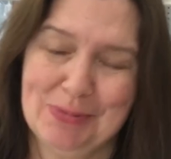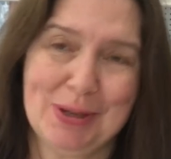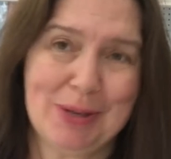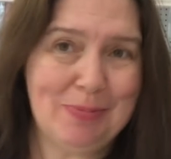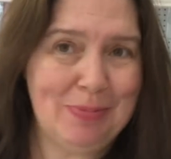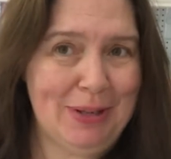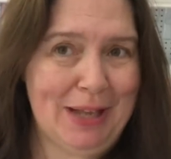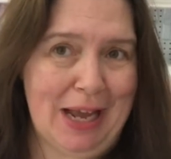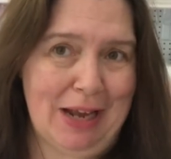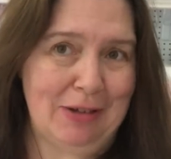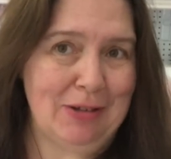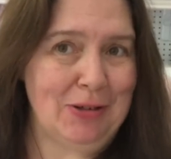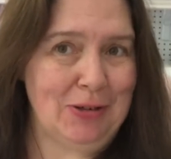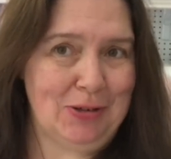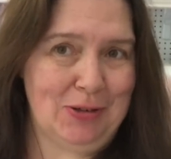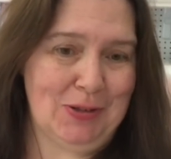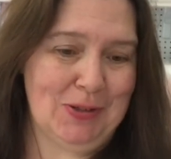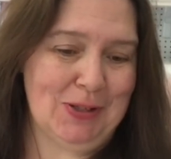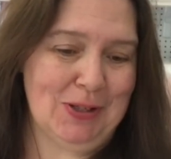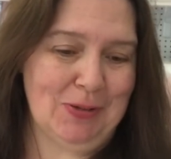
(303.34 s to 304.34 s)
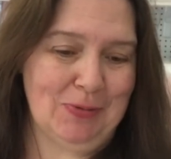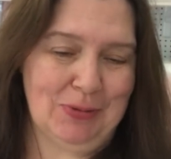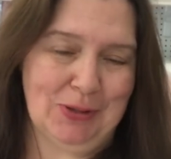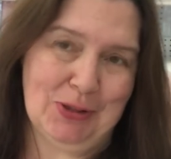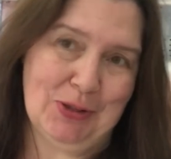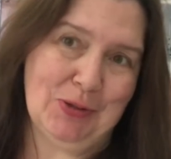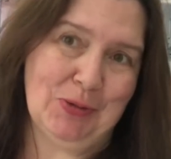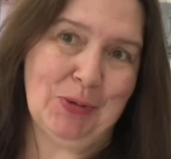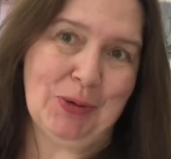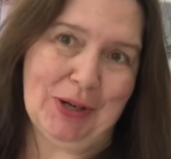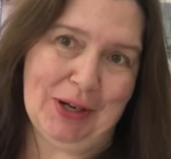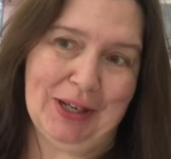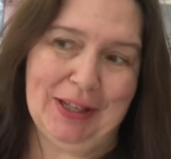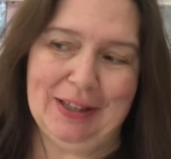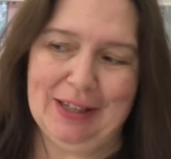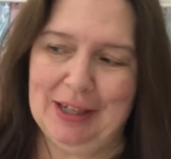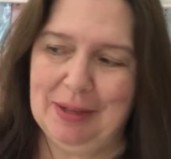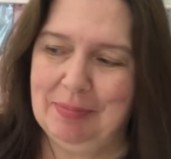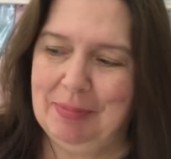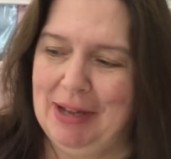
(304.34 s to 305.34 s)
my planter to see which one I
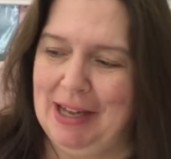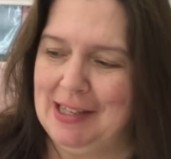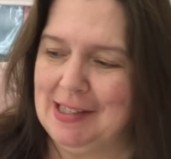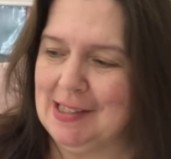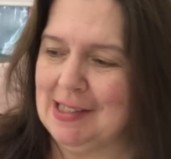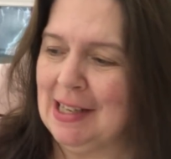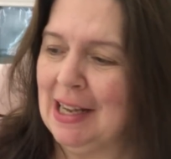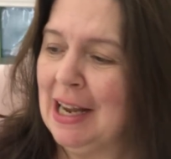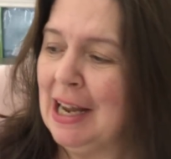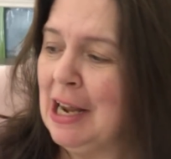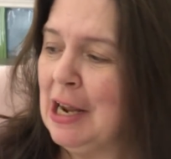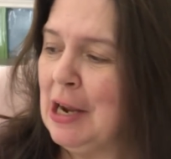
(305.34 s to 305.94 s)
like best.